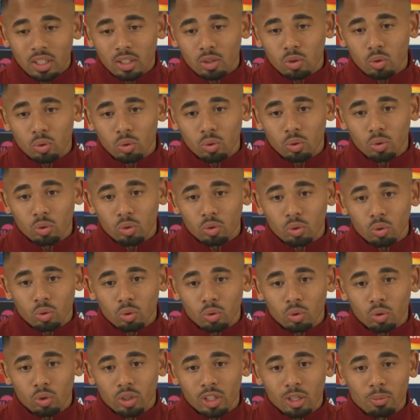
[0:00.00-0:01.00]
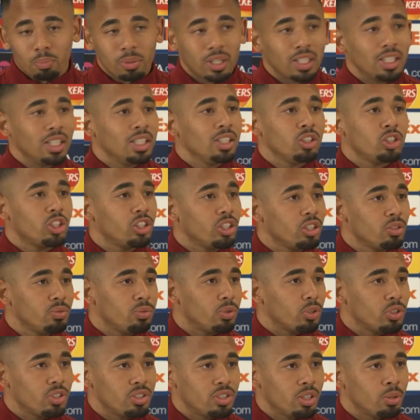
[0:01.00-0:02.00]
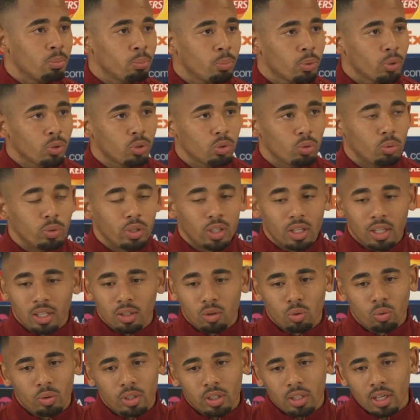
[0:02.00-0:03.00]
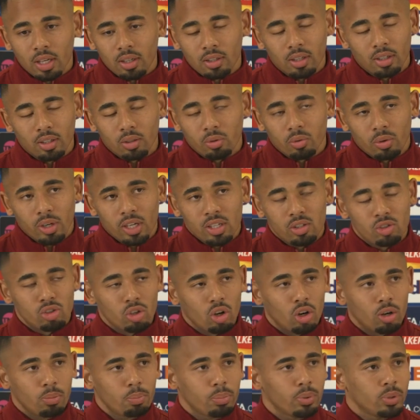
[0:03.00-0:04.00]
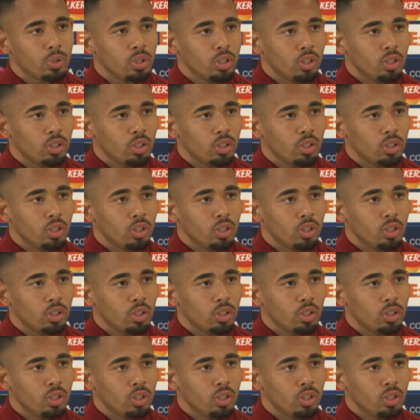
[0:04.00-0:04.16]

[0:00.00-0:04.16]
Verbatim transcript: To, to keep clean sheet, for example, we are doing a, a great job,